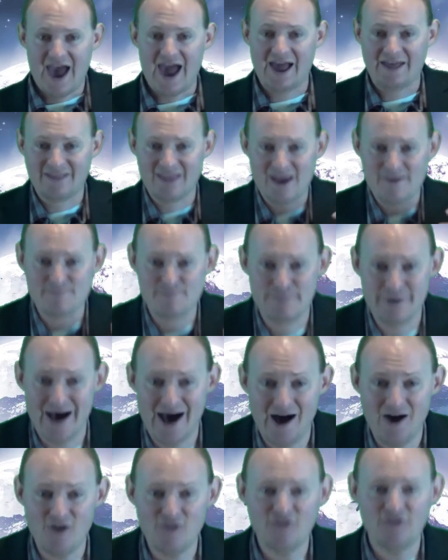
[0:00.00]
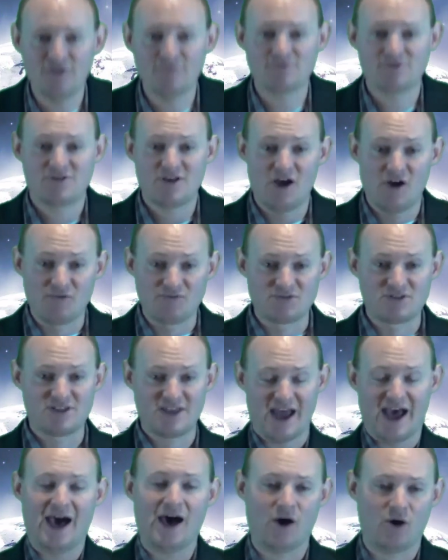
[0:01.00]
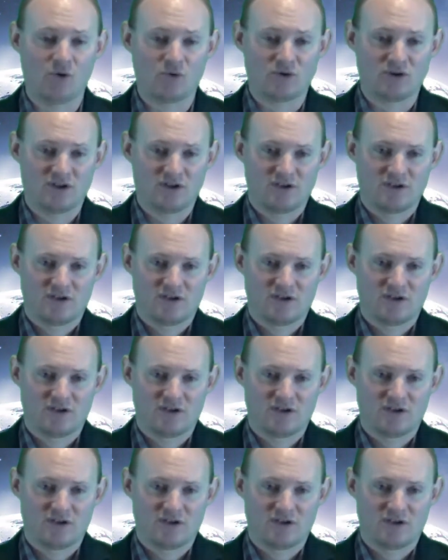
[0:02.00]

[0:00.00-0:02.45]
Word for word: And they bowed themselves down,